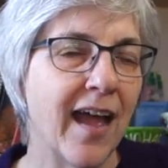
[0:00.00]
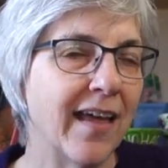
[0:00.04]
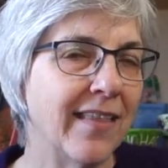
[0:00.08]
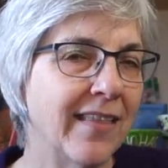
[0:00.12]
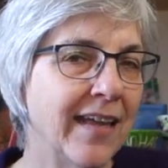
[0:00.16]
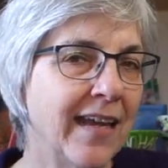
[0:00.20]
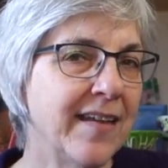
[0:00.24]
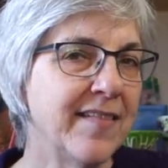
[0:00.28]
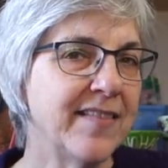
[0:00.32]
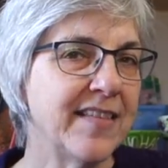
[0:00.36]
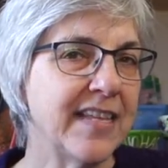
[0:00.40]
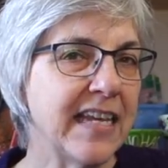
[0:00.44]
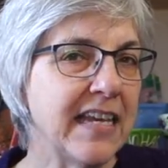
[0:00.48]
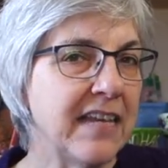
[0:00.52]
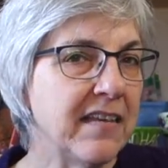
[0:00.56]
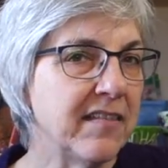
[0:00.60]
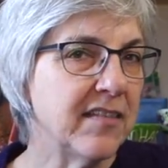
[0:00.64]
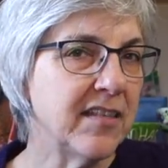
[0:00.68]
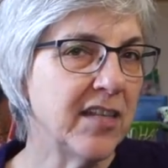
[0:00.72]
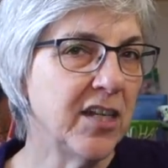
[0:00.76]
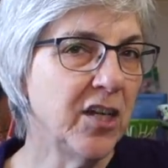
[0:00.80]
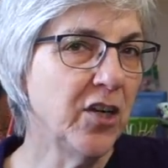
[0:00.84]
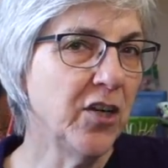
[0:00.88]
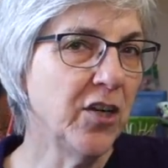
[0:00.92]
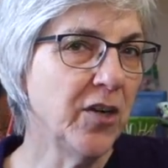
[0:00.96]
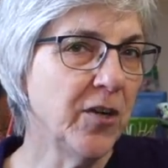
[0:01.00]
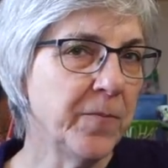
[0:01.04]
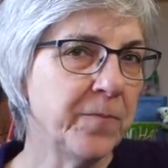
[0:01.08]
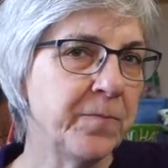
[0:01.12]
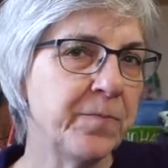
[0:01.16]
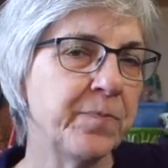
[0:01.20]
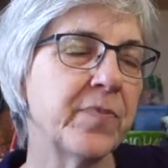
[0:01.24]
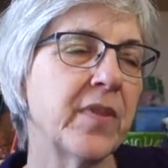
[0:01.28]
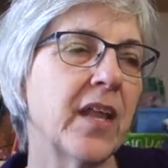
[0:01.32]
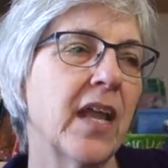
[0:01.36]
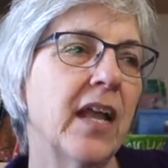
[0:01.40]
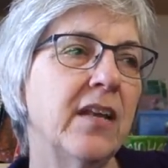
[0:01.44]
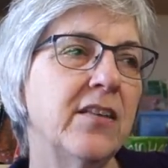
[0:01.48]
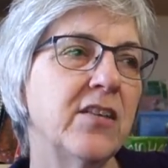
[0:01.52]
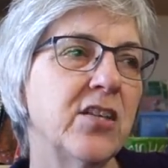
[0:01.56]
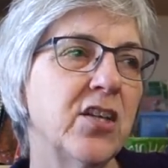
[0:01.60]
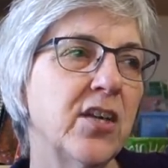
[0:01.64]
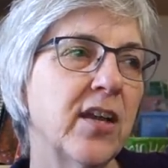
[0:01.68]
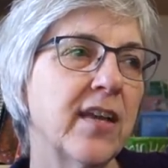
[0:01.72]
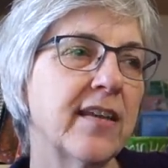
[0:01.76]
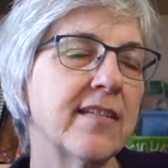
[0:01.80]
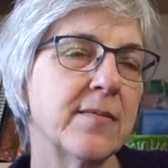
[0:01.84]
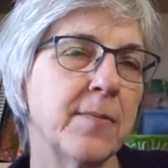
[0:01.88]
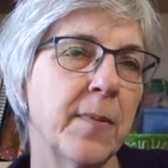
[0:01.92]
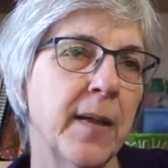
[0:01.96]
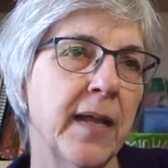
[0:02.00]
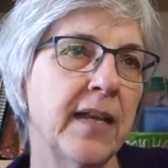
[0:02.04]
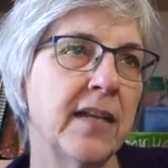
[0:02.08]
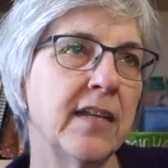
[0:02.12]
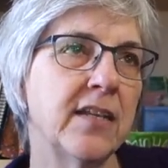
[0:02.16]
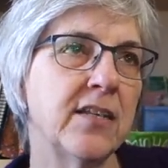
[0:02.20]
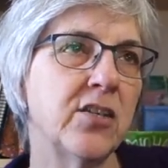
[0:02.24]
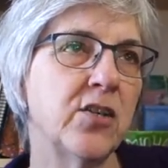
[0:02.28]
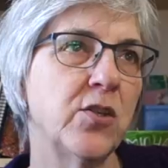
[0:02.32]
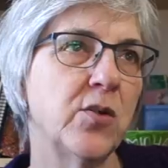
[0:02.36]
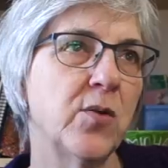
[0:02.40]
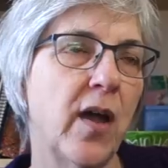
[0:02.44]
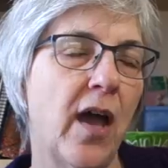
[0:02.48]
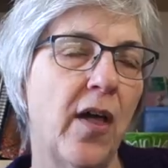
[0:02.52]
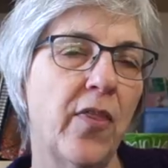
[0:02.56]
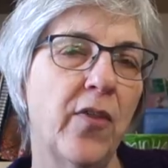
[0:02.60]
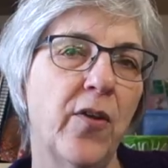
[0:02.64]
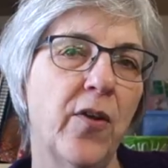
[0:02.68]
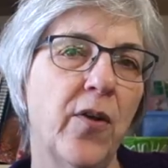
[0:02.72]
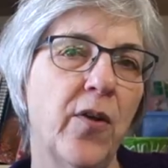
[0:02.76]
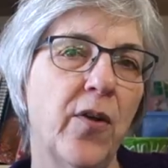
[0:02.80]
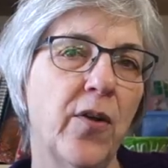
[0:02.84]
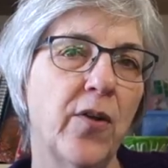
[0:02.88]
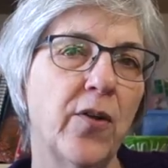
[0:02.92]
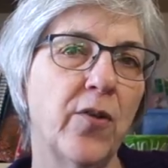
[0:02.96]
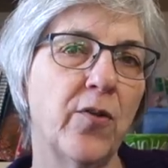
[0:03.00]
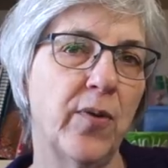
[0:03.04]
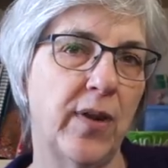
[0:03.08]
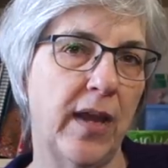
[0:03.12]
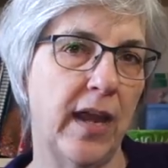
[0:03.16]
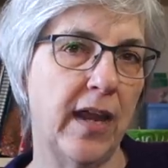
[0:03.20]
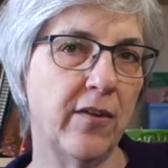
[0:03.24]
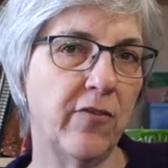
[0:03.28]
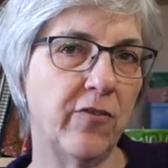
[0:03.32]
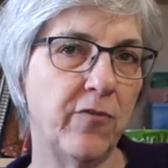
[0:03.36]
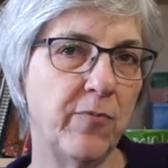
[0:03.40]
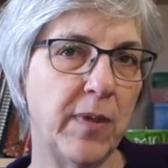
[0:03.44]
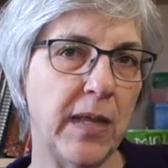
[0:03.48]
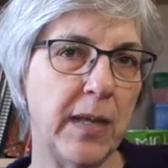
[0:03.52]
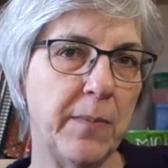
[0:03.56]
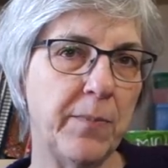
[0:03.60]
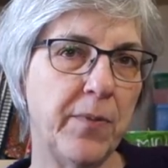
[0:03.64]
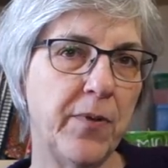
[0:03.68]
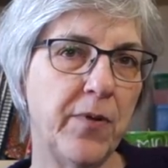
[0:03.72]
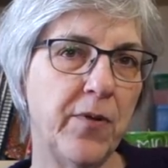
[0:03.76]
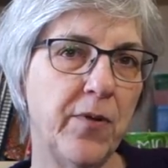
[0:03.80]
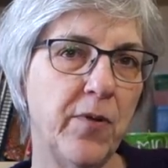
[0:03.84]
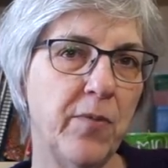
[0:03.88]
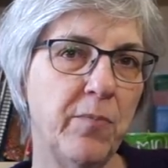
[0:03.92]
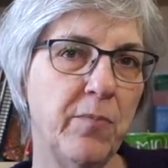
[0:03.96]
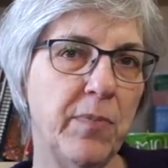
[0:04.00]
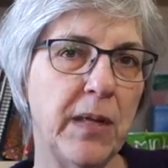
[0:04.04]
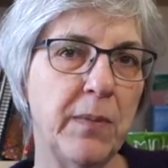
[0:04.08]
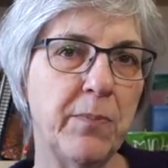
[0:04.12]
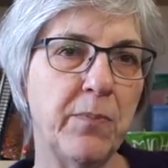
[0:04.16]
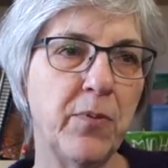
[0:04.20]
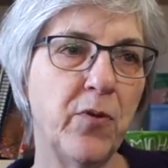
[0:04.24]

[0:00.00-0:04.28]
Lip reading: I think it's easier to explain it to other creative people